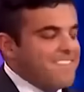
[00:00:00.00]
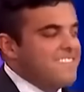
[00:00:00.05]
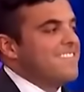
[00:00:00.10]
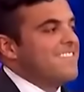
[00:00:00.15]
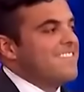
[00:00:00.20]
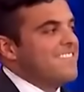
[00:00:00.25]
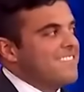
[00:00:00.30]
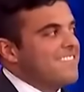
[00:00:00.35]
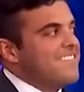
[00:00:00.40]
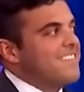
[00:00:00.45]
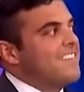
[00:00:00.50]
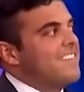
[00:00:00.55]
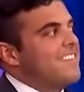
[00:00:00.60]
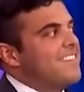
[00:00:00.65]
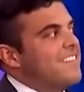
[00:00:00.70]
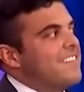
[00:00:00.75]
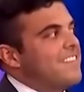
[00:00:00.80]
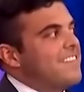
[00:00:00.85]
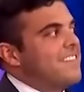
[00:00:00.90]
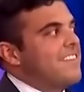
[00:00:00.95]

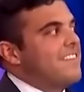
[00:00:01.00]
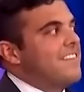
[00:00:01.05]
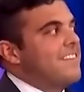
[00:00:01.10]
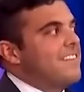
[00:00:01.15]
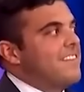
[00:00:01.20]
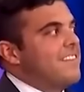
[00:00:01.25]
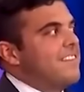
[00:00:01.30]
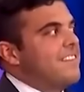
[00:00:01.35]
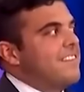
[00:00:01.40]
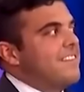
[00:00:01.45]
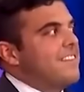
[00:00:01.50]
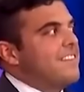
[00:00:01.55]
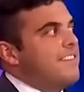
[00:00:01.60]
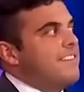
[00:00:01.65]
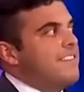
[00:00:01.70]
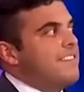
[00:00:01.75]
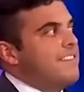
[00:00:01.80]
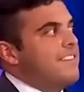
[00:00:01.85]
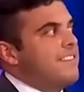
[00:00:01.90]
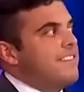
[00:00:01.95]

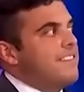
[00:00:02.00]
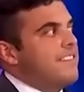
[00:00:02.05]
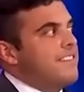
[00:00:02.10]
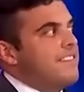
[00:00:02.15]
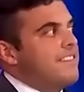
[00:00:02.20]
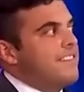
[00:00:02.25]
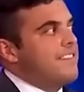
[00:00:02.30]
[no speech]